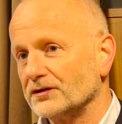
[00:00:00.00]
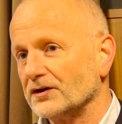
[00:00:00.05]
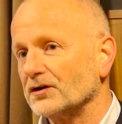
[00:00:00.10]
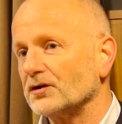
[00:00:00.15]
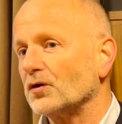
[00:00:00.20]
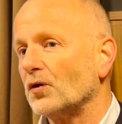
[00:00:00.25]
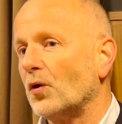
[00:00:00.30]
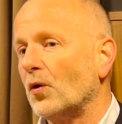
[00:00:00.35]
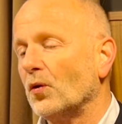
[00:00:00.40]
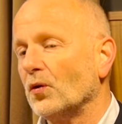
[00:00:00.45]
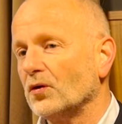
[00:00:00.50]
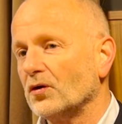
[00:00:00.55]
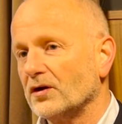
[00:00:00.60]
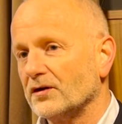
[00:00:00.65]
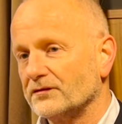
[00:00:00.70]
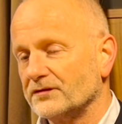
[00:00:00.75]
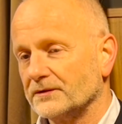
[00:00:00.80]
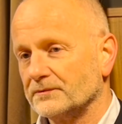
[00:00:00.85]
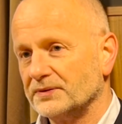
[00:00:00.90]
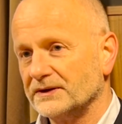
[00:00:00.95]
Not
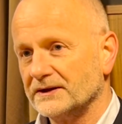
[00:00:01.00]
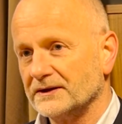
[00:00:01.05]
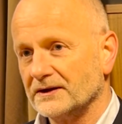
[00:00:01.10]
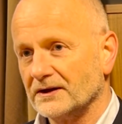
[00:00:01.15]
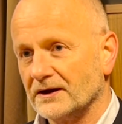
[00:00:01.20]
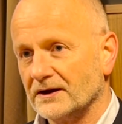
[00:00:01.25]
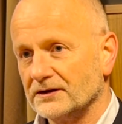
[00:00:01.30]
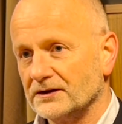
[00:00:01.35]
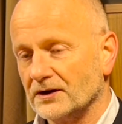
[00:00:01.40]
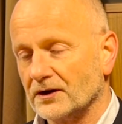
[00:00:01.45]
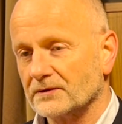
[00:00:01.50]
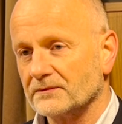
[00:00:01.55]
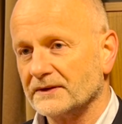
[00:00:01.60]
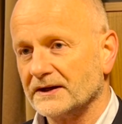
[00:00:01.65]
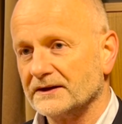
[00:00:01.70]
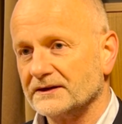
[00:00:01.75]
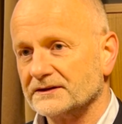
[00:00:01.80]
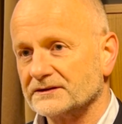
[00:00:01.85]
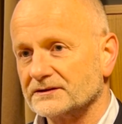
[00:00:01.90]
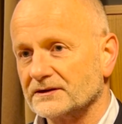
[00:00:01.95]
all of the P, uh, young
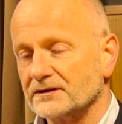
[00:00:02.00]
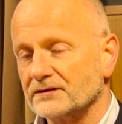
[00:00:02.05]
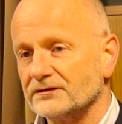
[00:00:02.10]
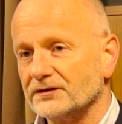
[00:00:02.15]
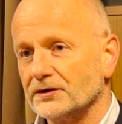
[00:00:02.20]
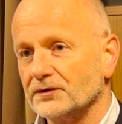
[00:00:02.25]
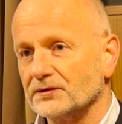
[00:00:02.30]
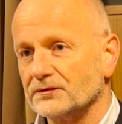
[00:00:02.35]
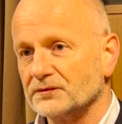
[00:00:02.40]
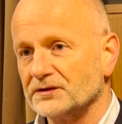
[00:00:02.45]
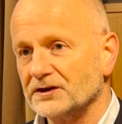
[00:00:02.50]
men is going to vote.